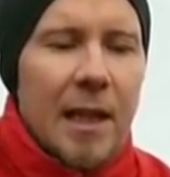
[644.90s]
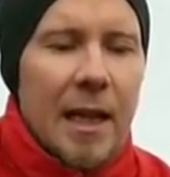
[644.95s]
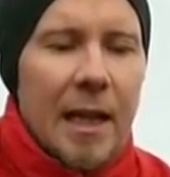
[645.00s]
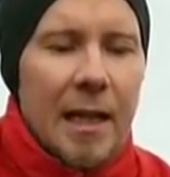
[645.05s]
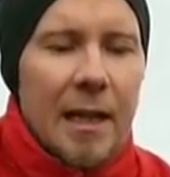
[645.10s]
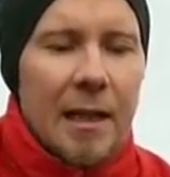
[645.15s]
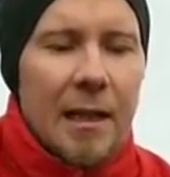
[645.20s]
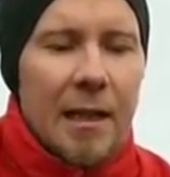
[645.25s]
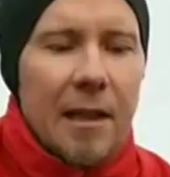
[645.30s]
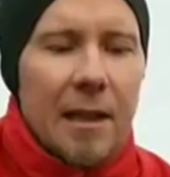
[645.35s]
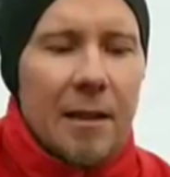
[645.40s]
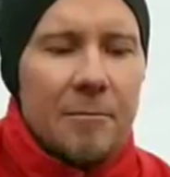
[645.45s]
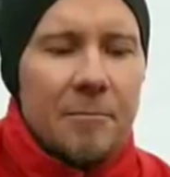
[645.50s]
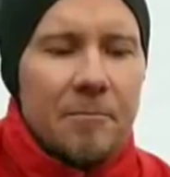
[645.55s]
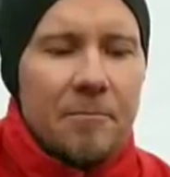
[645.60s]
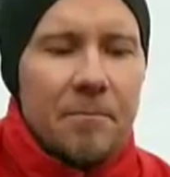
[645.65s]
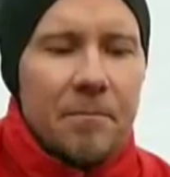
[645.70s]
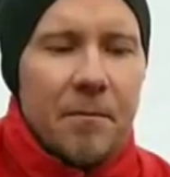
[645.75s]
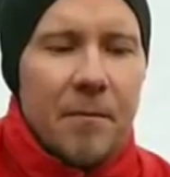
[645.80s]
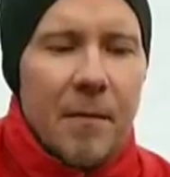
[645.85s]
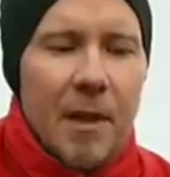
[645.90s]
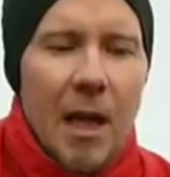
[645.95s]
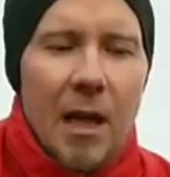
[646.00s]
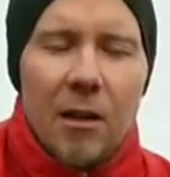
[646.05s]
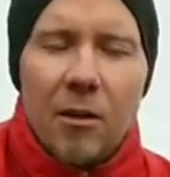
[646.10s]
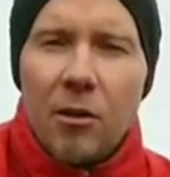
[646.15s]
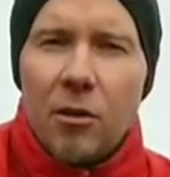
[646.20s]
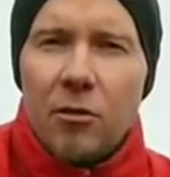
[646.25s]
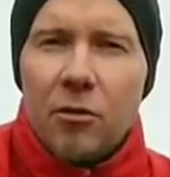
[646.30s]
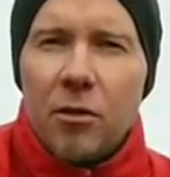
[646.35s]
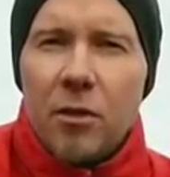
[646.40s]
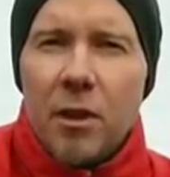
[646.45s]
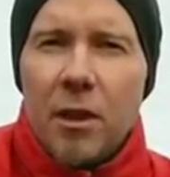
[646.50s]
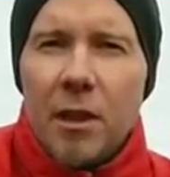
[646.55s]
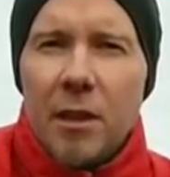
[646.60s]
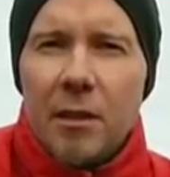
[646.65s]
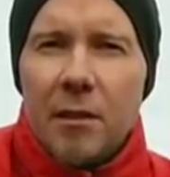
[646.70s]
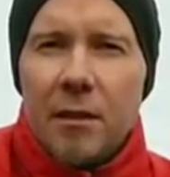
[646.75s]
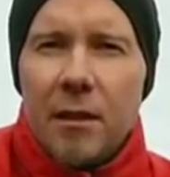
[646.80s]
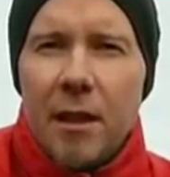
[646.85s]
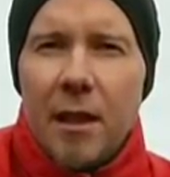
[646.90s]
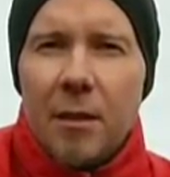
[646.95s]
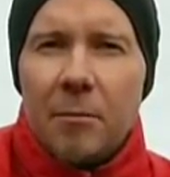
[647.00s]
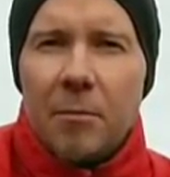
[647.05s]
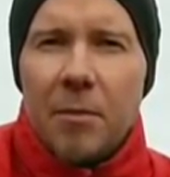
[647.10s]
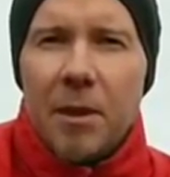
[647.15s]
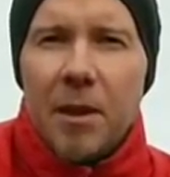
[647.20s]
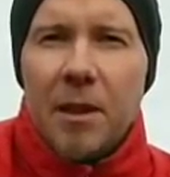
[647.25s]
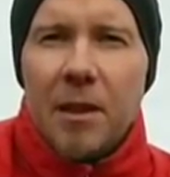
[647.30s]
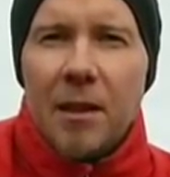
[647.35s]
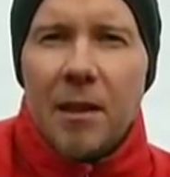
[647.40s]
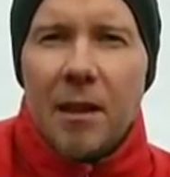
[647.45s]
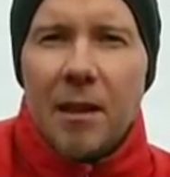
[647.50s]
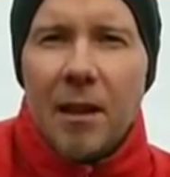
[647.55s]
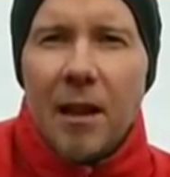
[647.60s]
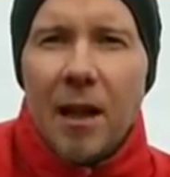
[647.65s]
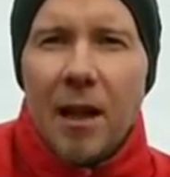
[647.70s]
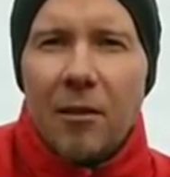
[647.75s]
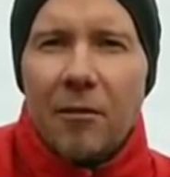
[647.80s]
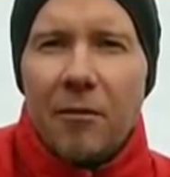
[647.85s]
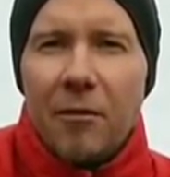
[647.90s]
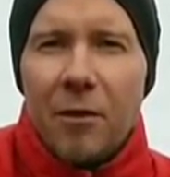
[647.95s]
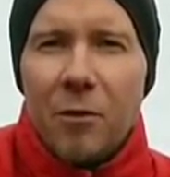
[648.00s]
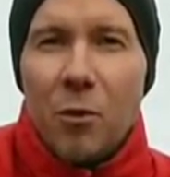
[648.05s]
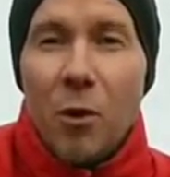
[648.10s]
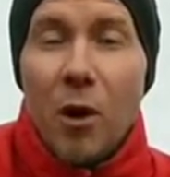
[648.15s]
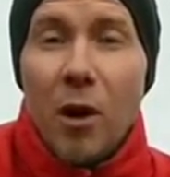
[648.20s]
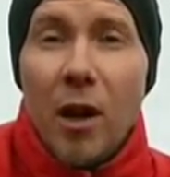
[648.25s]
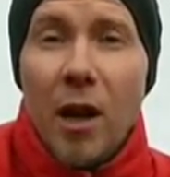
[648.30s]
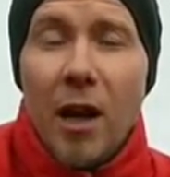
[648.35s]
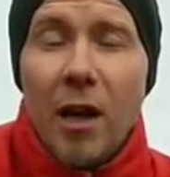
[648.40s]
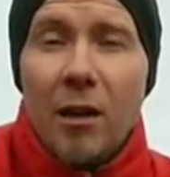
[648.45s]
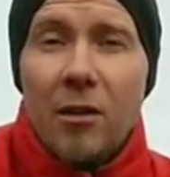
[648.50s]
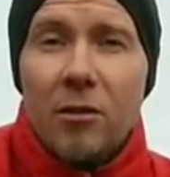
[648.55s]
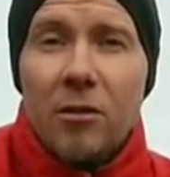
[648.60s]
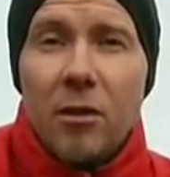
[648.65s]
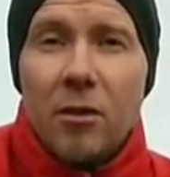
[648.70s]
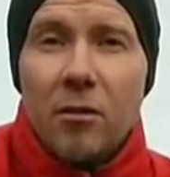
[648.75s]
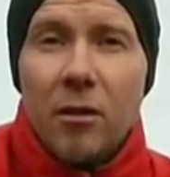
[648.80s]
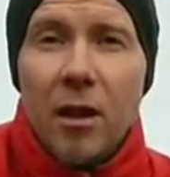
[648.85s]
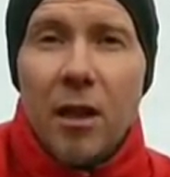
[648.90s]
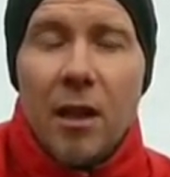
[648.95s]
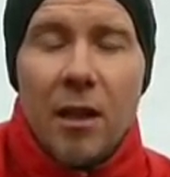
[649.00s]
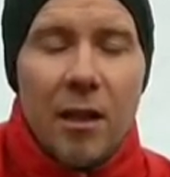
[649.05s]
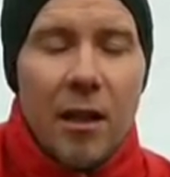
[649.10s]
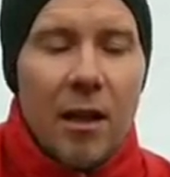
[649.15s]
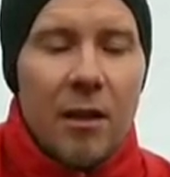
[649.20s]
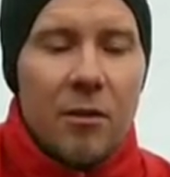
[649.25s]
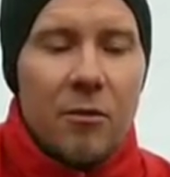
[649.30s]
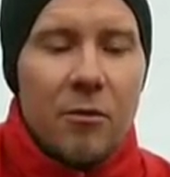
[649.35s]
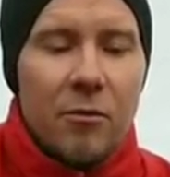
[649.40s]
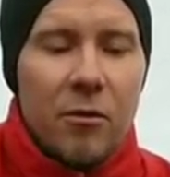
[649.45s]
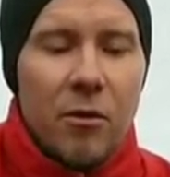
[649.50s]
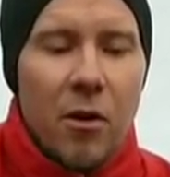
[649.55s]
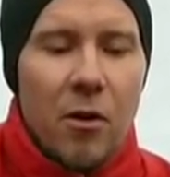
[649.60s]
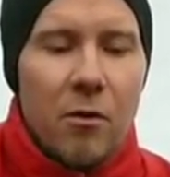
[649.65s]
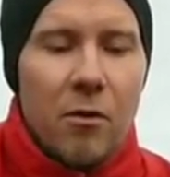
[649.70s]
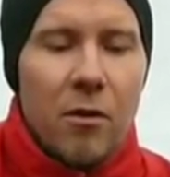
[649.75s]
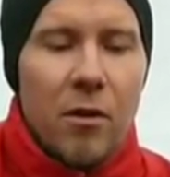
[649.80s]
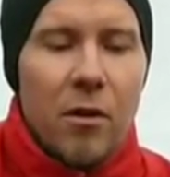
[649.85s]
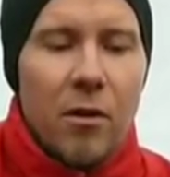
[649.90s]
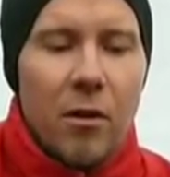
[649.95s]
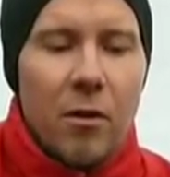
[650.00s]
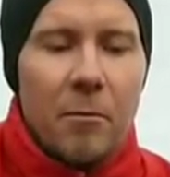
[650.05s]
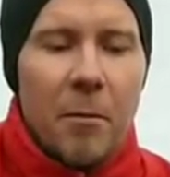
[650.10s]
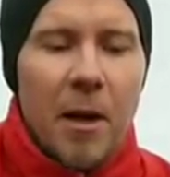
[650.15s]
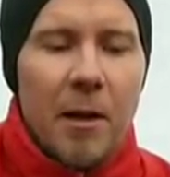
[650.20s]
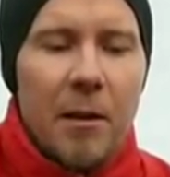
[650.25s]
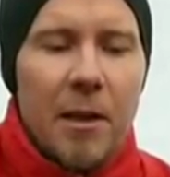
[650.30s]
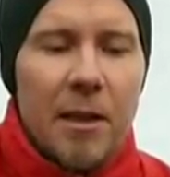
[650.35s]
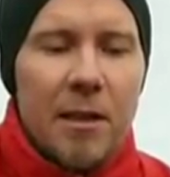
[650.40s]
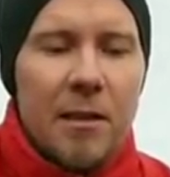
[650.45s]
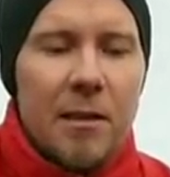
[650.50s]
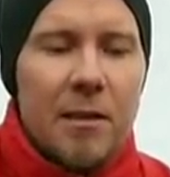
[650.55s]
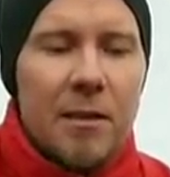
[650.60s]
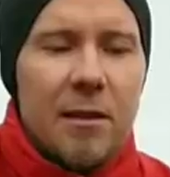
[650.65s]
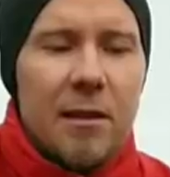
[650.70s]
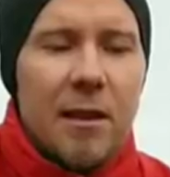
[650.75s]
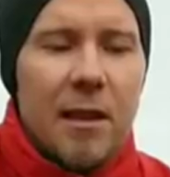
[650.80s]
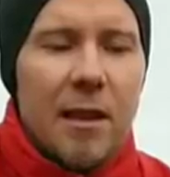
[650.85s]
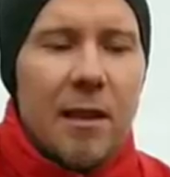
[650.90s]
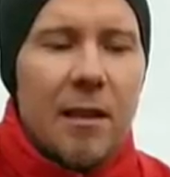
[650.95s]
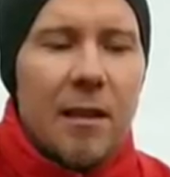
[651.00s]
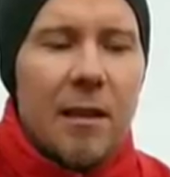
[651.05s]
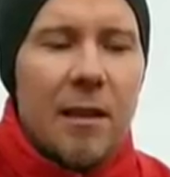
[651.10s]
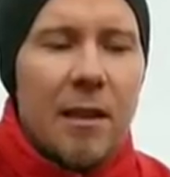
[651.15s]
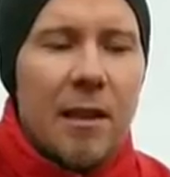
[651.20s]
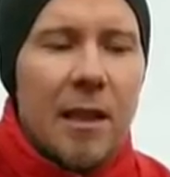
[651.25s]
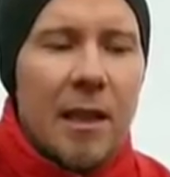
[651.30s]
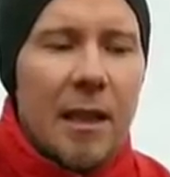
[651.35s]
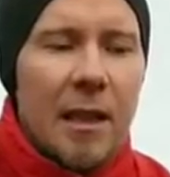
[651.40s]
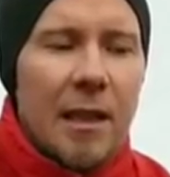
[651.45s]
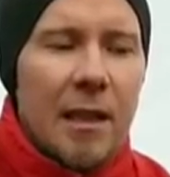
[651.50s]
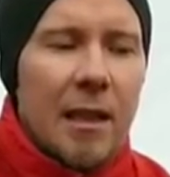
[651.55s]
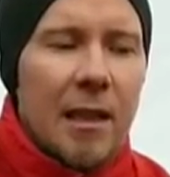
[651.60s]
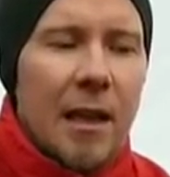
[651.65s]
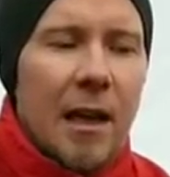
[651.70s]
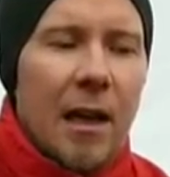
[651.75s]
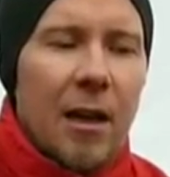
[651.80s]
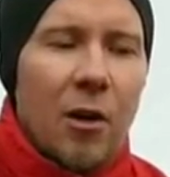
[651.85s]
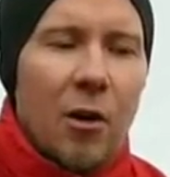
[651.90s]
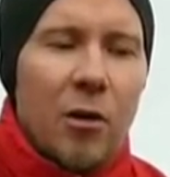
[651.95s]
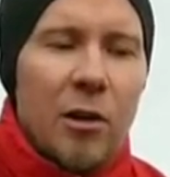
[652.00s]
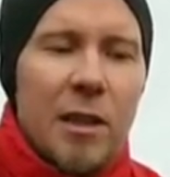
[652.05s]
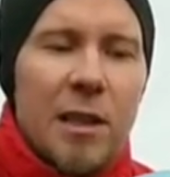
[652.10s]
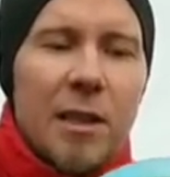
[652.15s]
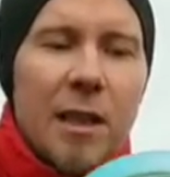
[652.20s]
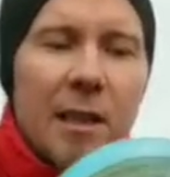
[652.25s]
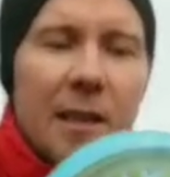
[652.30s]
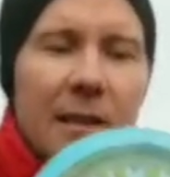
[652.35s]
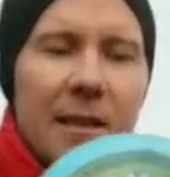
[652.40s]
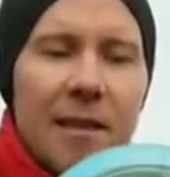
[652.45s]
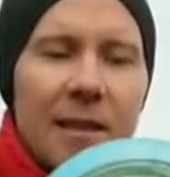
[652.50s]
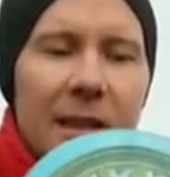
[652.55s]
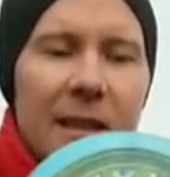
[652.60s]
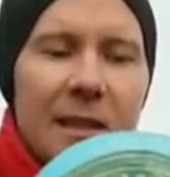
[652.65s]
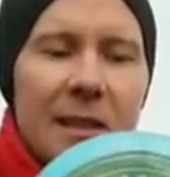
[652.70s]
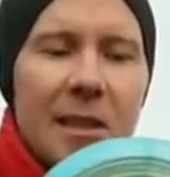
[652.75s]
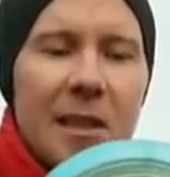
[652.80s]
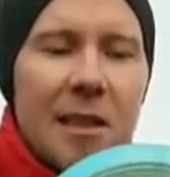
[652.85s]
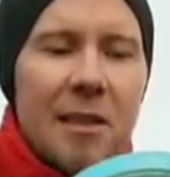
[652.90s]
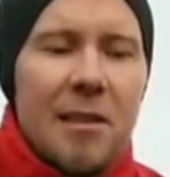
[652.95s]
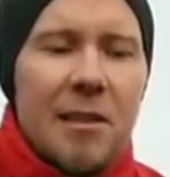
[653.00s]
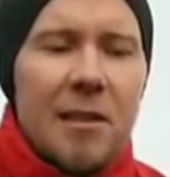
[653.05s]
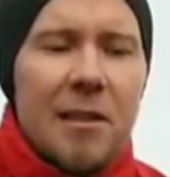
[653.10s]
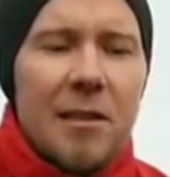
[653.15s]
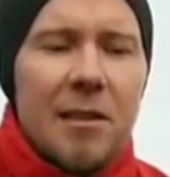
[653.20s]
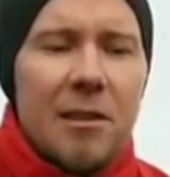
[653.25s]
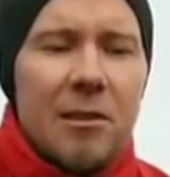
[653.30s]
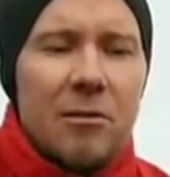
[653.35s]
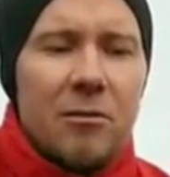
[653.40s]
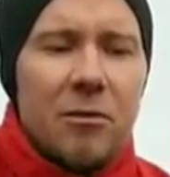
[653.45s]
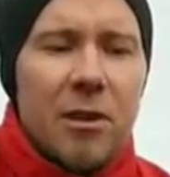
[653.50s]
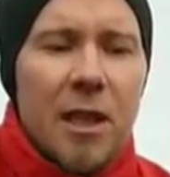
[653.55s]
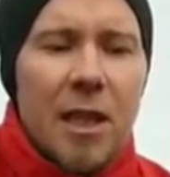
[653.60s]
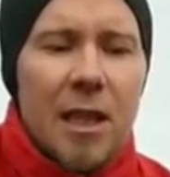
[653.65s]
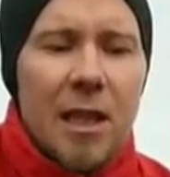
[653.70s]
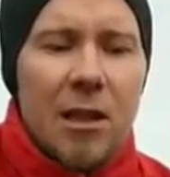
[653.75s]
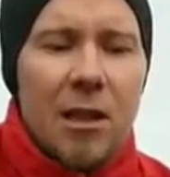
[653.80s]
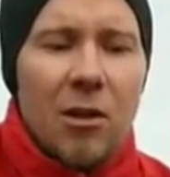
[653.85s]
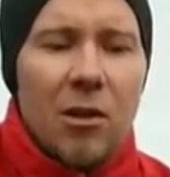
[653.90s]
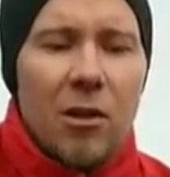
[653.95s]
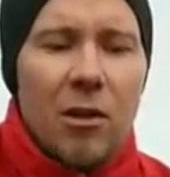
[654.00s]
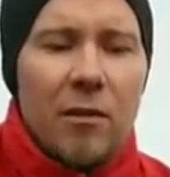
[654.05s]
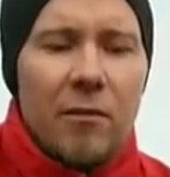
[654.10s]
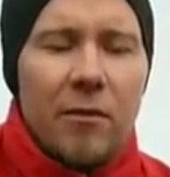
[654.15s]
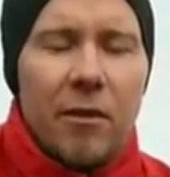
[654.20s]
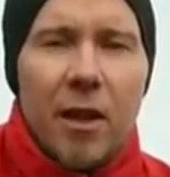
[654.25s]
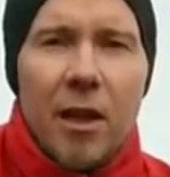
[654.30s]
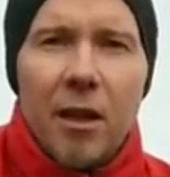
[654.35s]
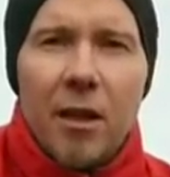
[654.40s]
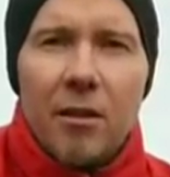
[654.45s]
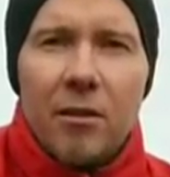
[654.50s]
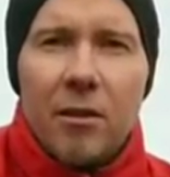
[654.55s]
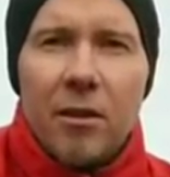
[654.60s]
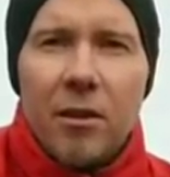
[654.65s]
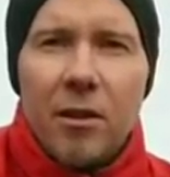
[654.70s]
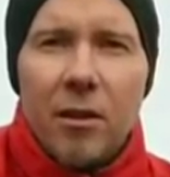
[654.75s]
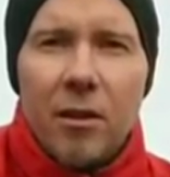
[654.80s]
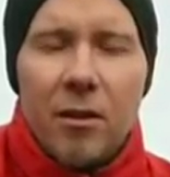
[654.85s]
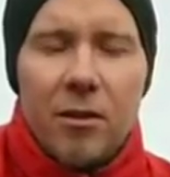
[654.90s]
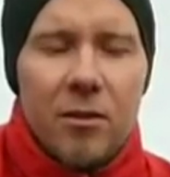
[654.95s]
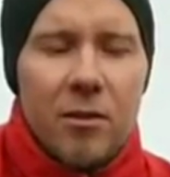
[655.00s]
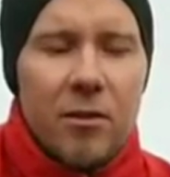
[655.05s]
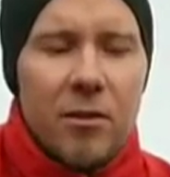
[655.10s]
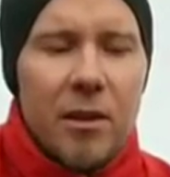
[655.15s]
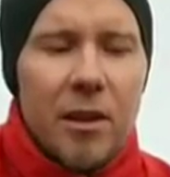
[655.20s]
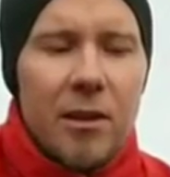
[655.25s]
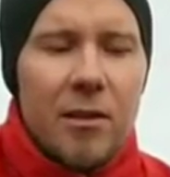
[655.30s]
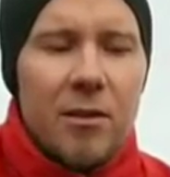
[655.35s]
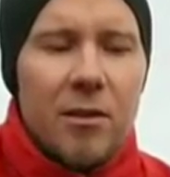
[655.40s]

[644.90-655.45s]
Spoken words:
And I don't usually keep a lot of wall hangers only, I like to throw all of my discs. And I noticed that this disc is a really long flyer also.